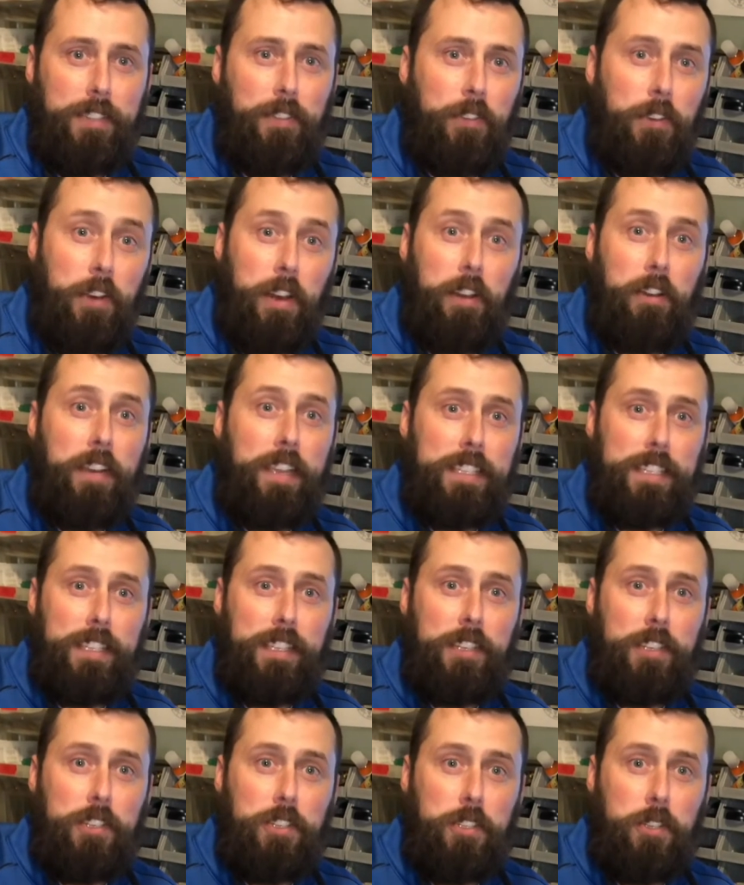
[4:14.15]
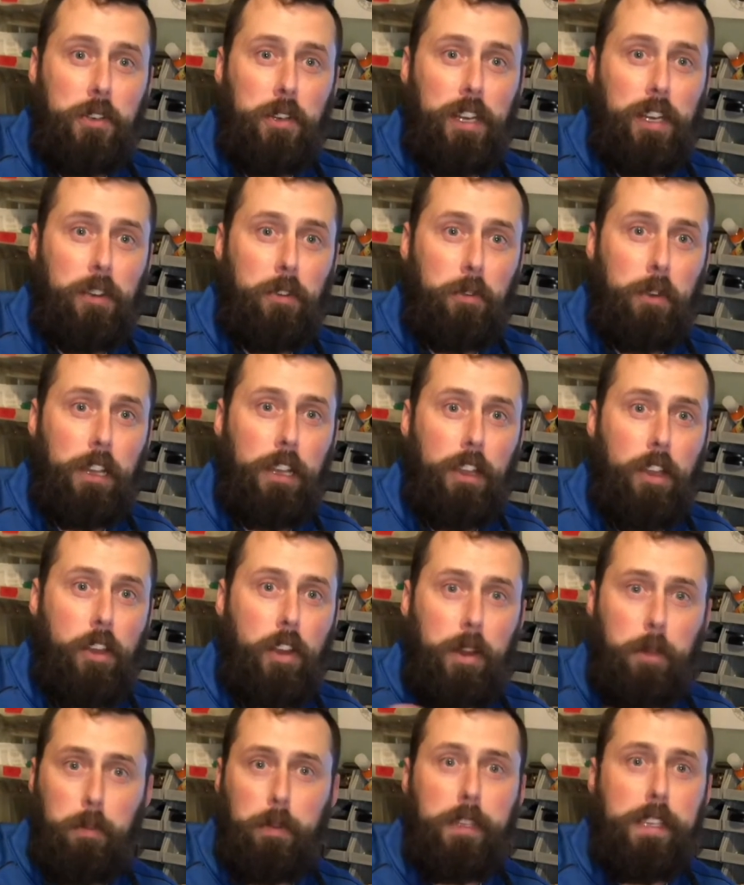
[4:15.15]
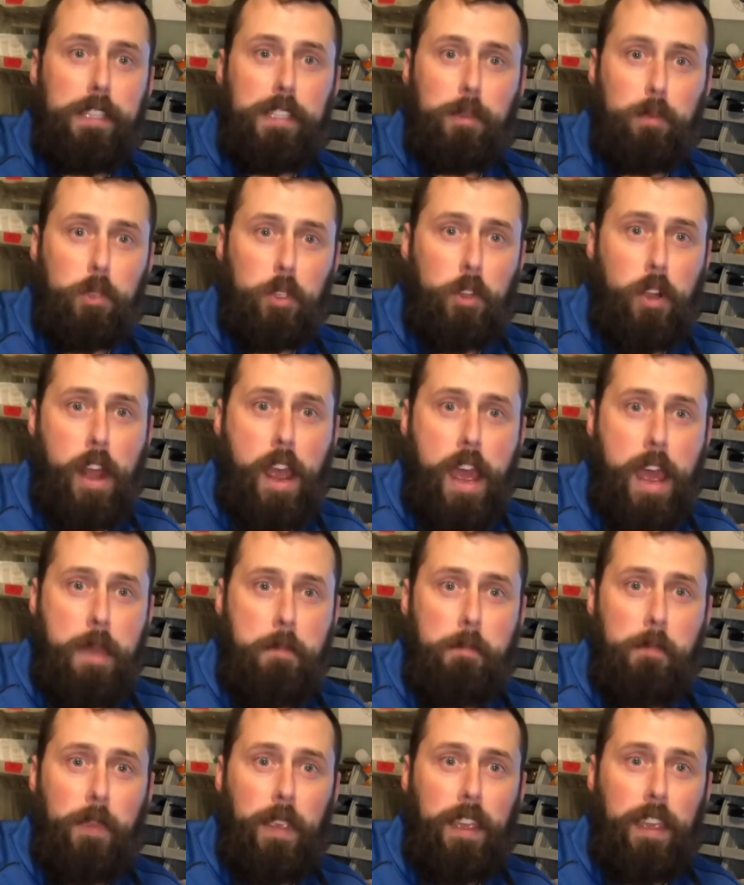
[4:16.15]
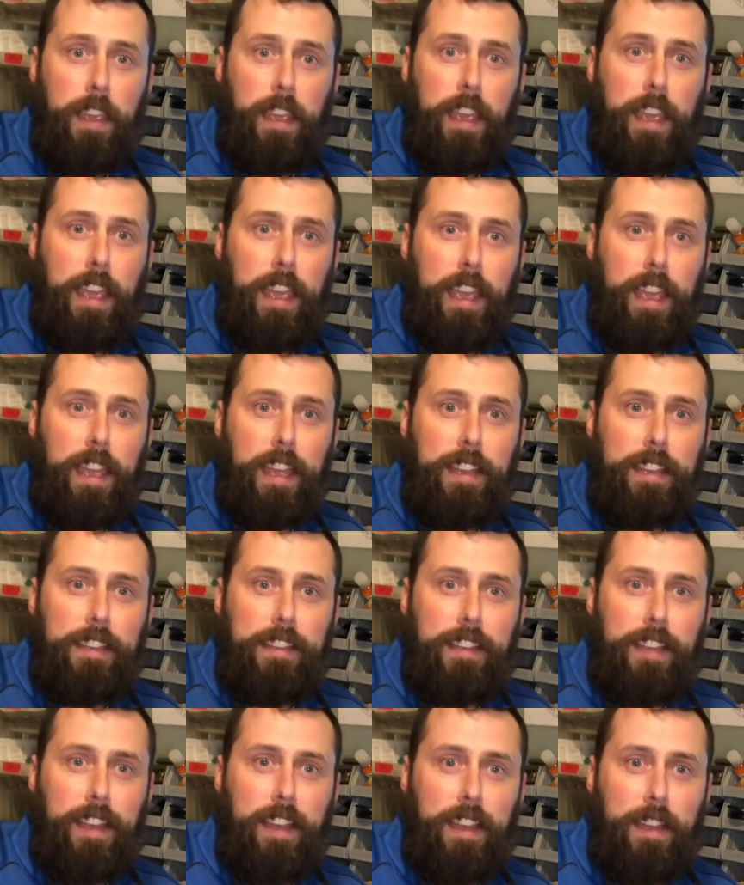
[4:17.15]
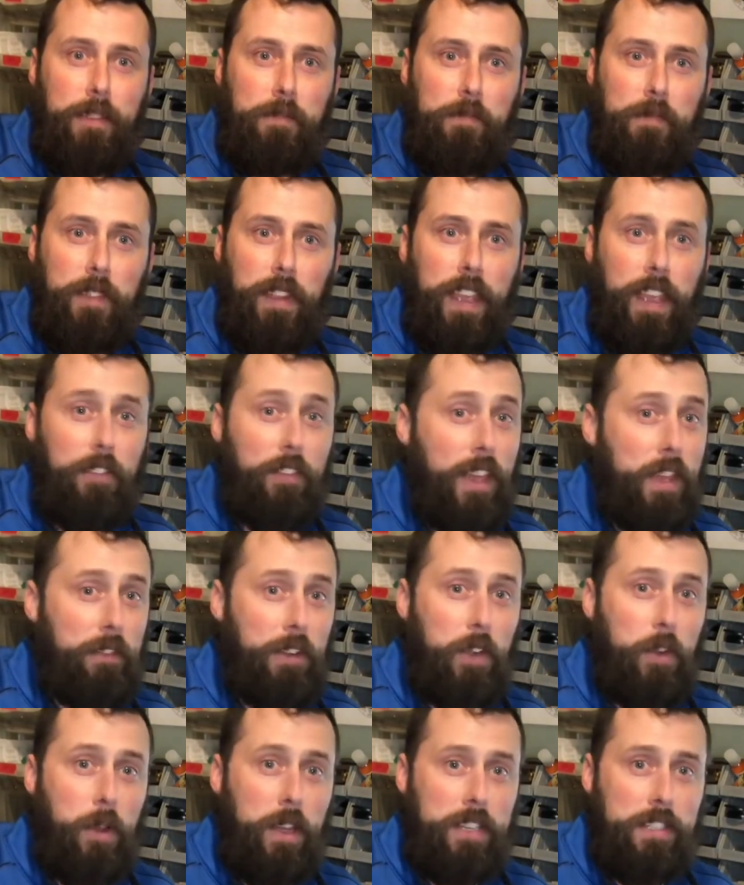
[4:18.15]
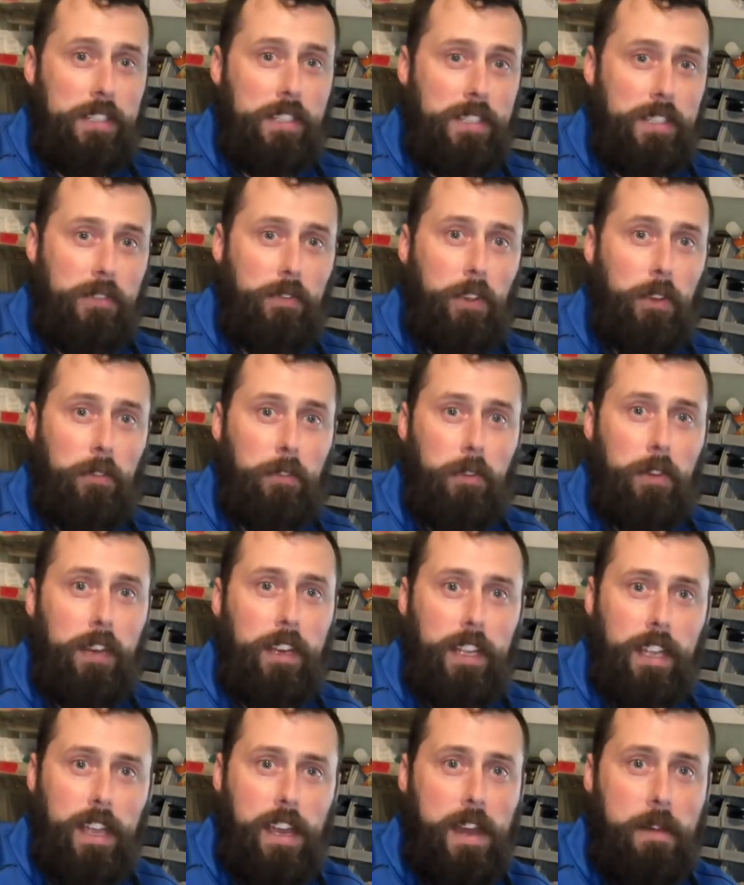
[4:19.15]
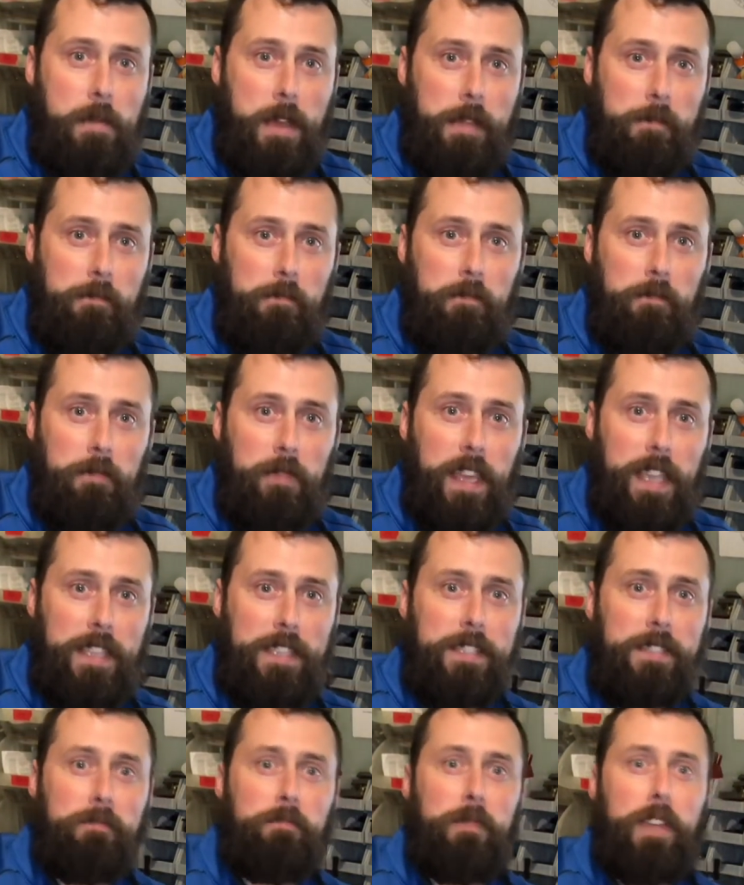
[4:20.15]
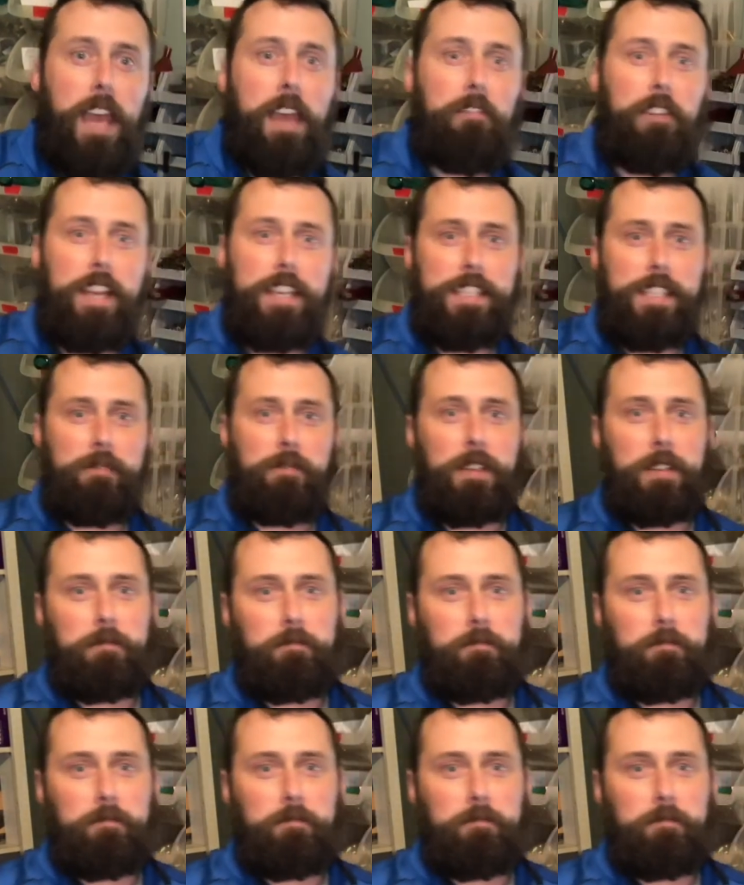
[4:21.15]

If you're interested in shooting or reloading, please subscribe, and if you have any questions, feel free to comment. Thanks. Have a nice evening.